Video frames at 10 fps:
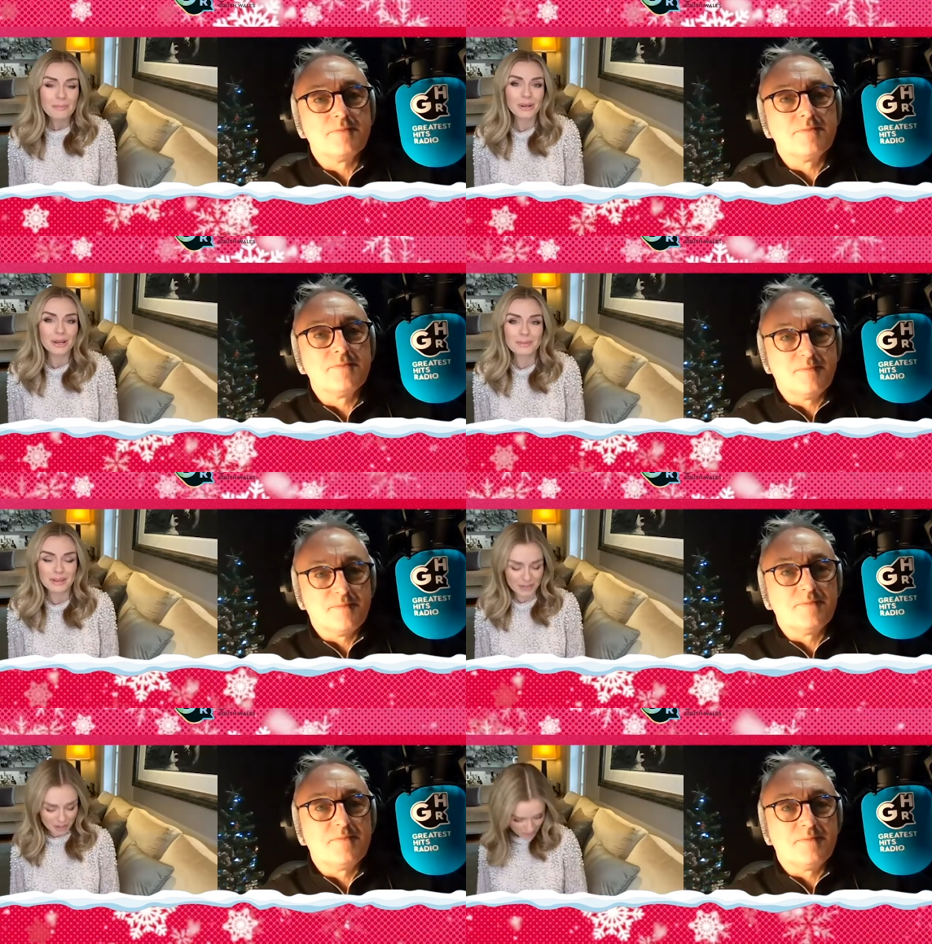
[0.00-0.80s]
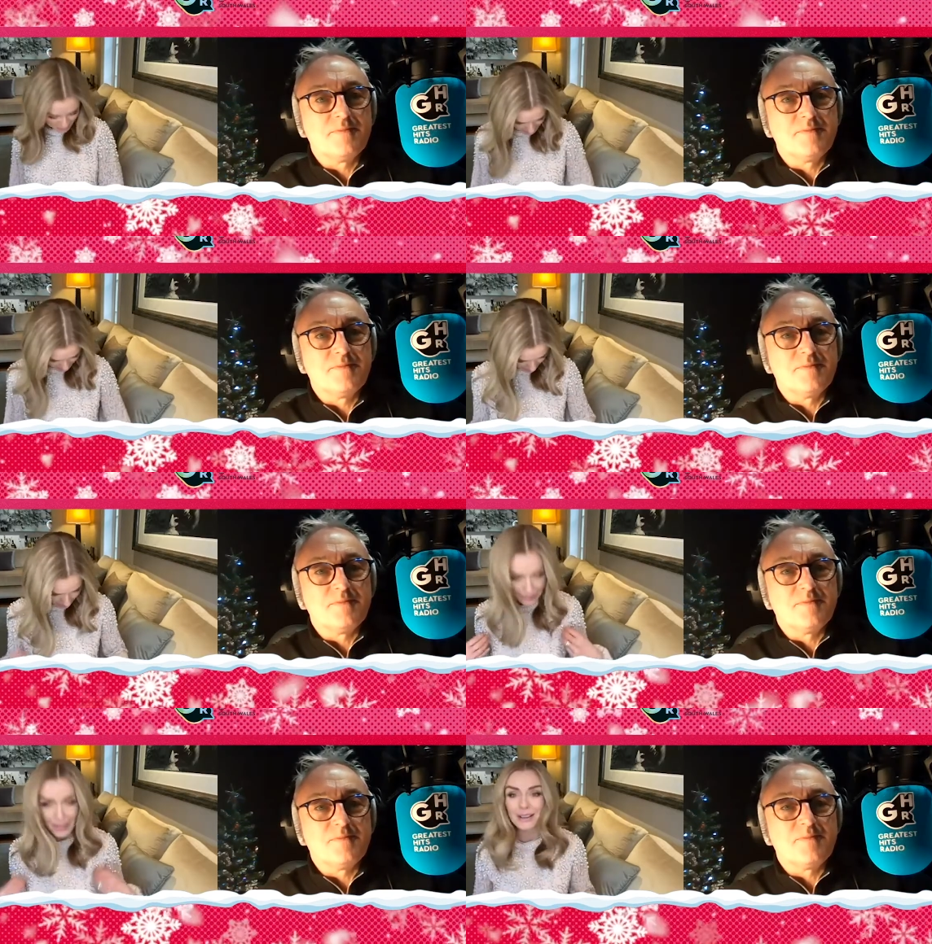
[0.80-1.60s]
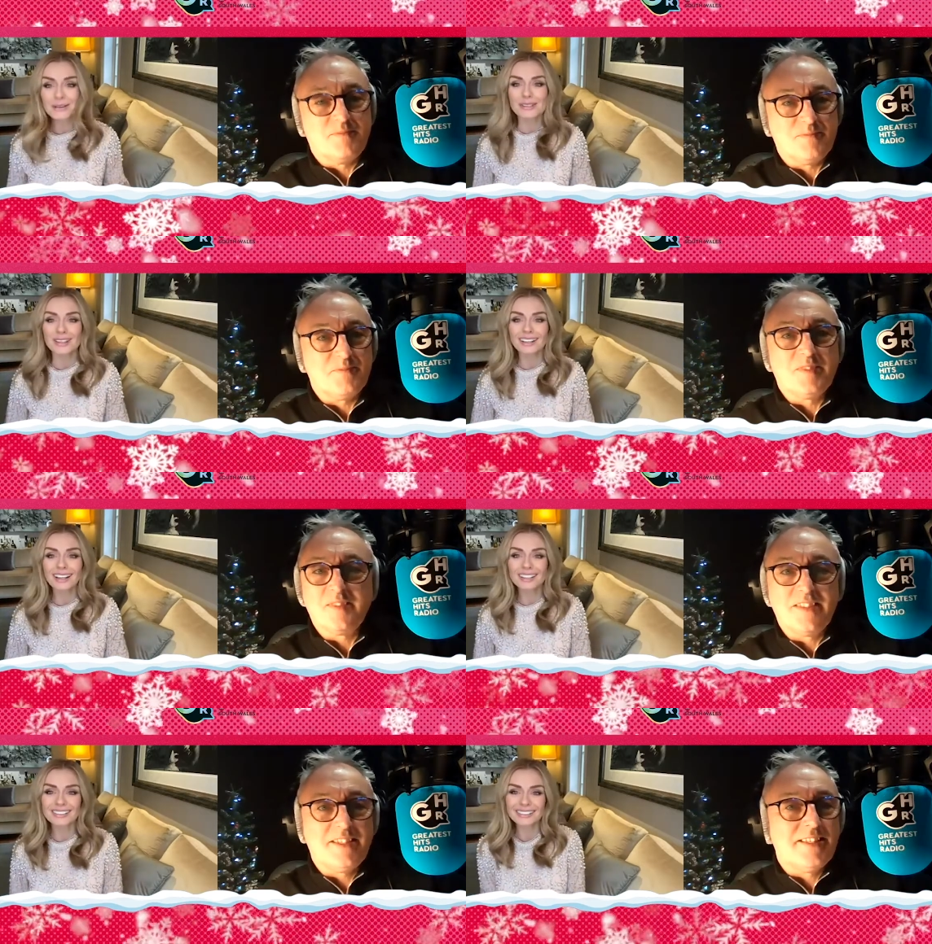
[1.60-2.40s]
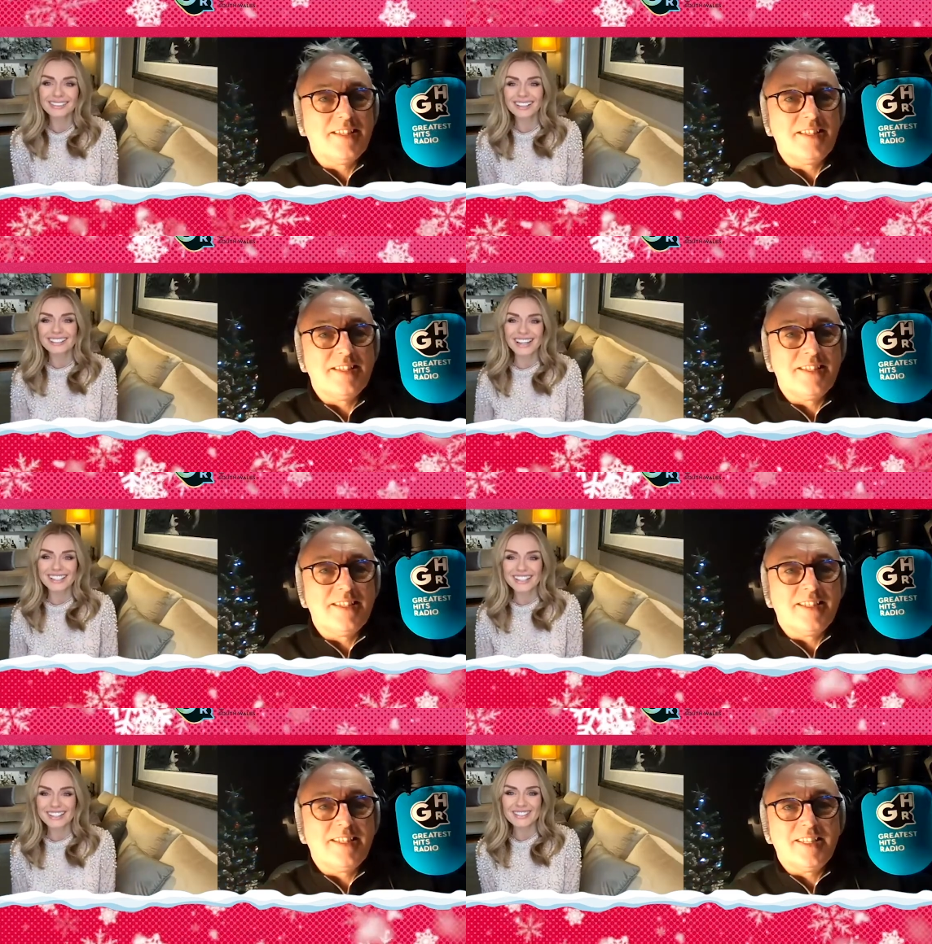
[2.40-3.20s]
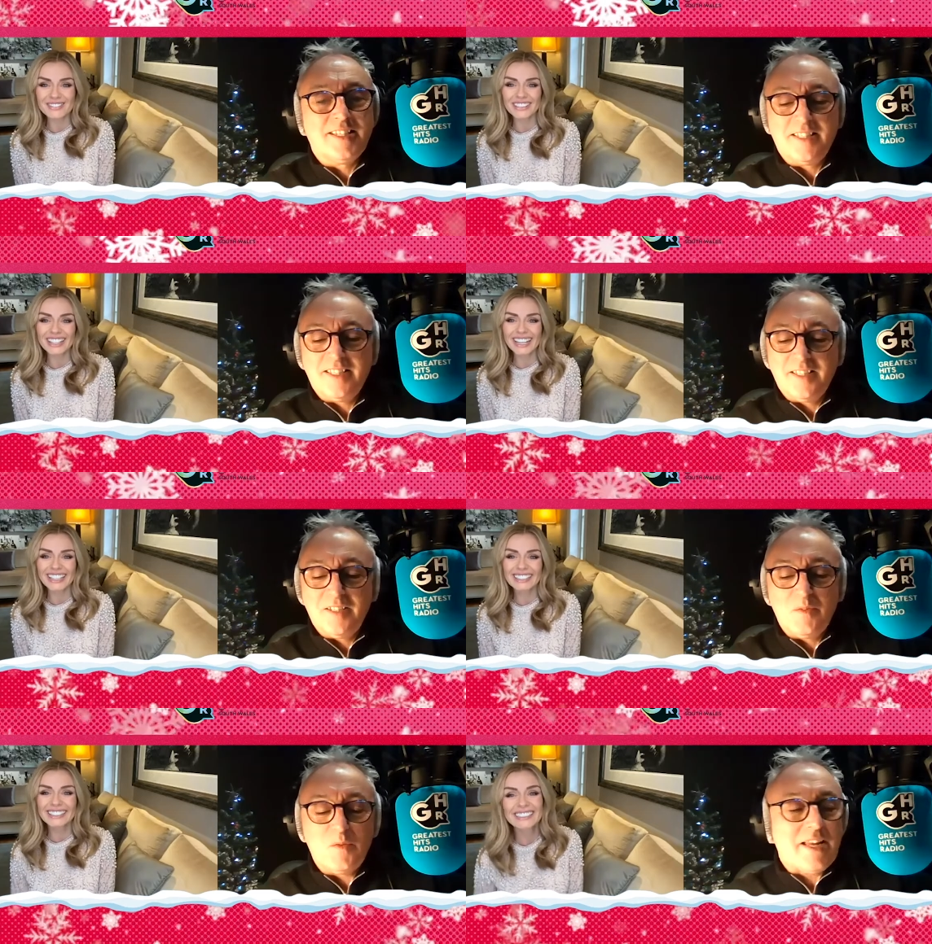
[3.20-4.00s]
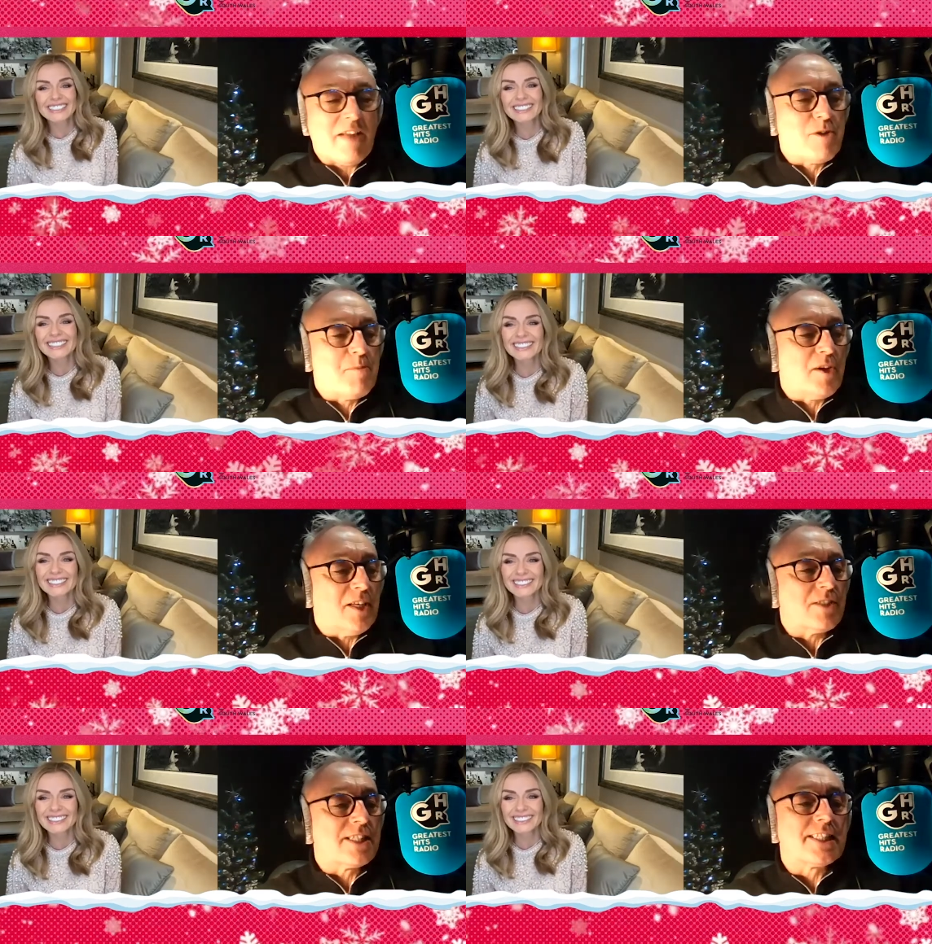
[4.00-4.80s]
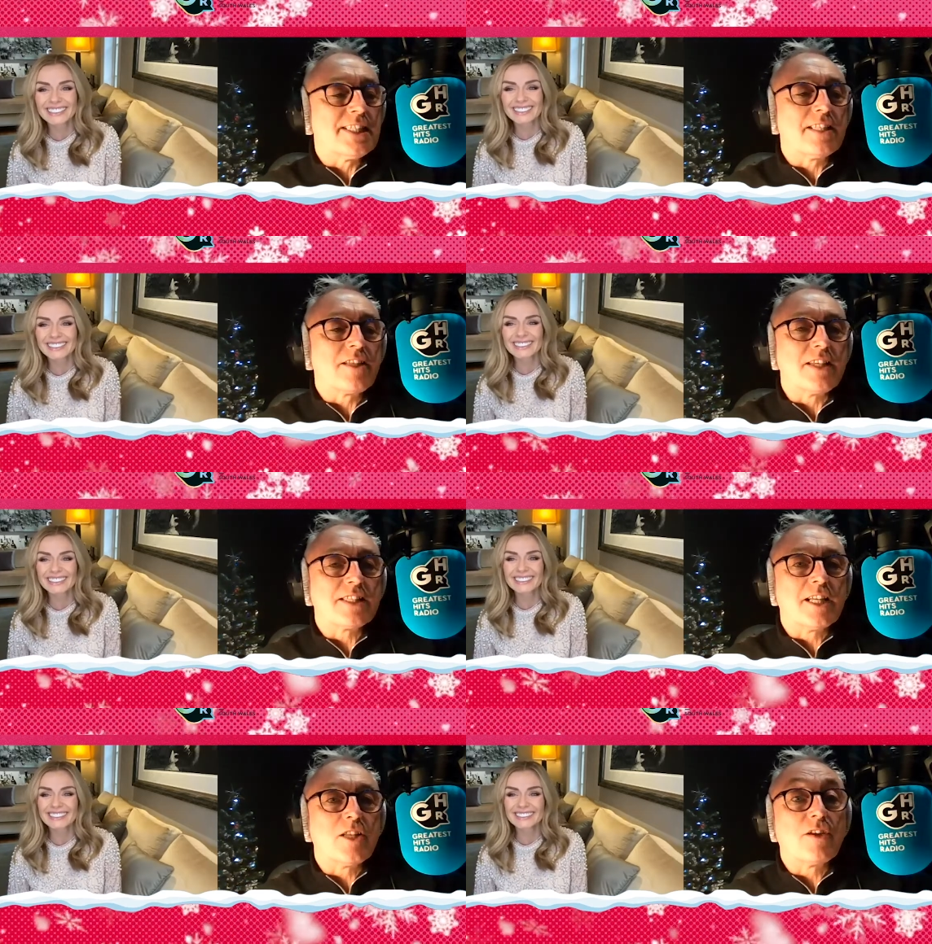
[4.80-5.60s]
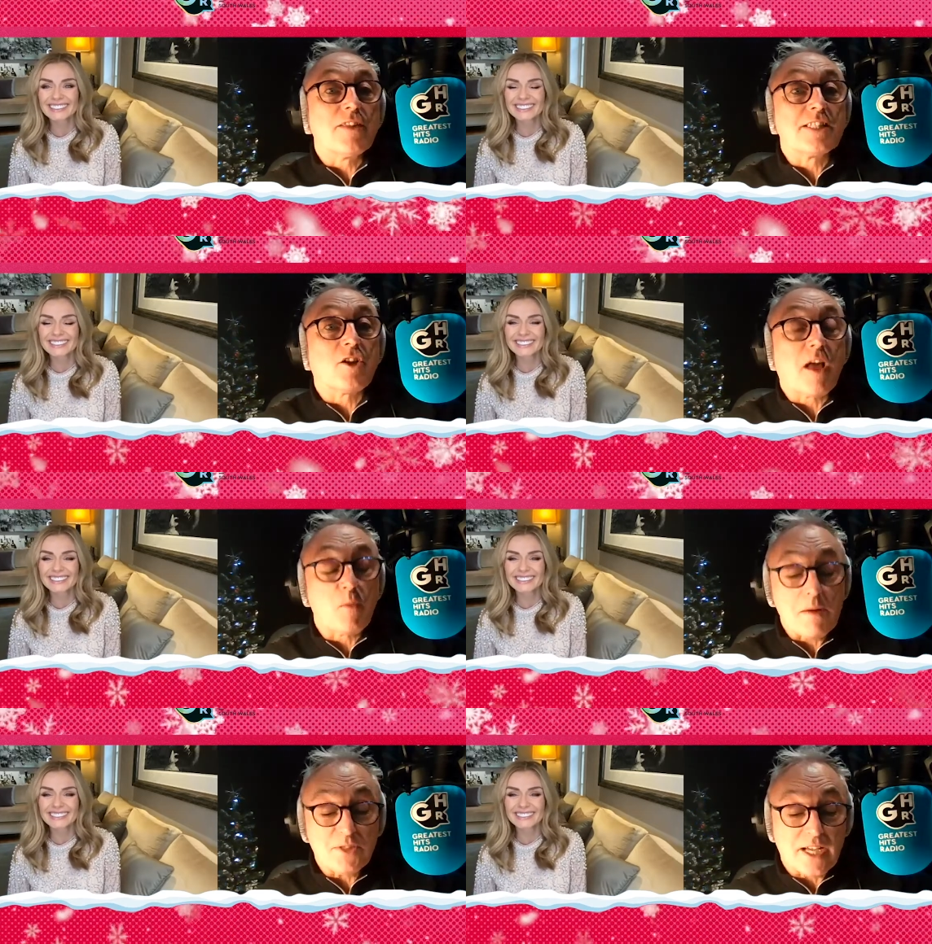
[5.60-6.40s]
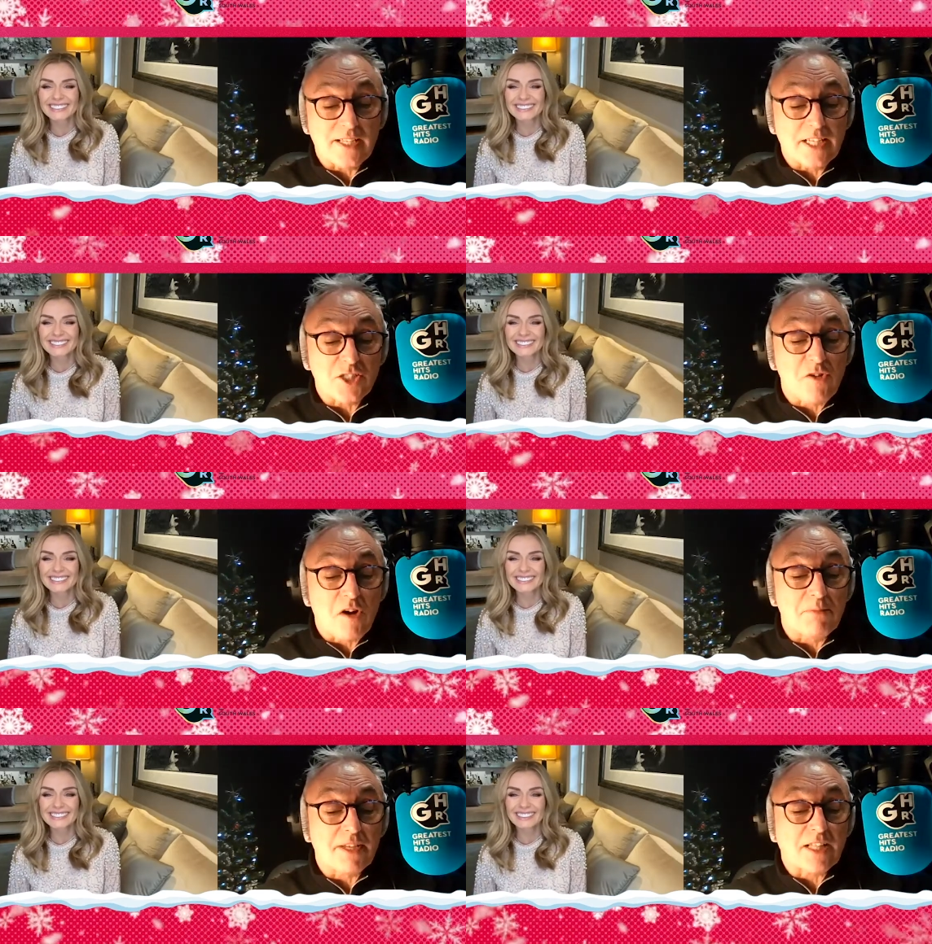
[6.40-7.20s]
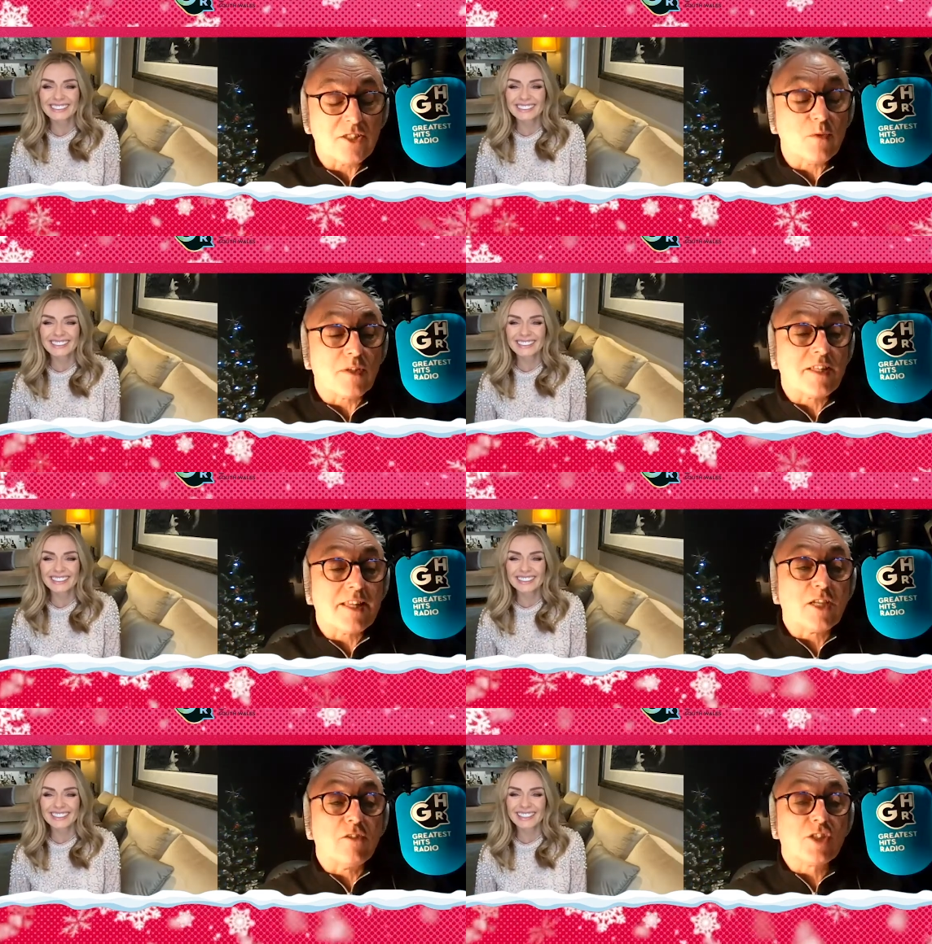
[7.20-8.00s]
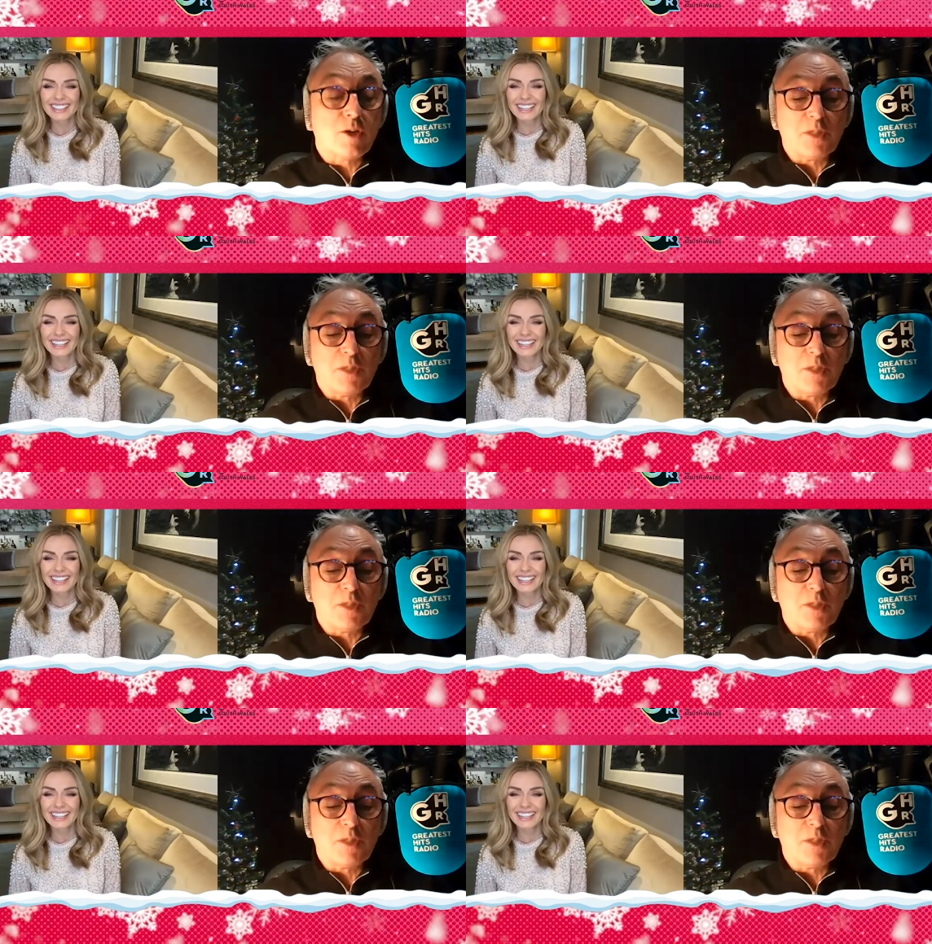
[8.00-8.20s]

Speaker 1: put on a bit of a Christmas blouse and, and, and chat to you this morning.
Speaker 2: Well, everybody who's listening to this can look at this on our website later on, but I do want to thank you so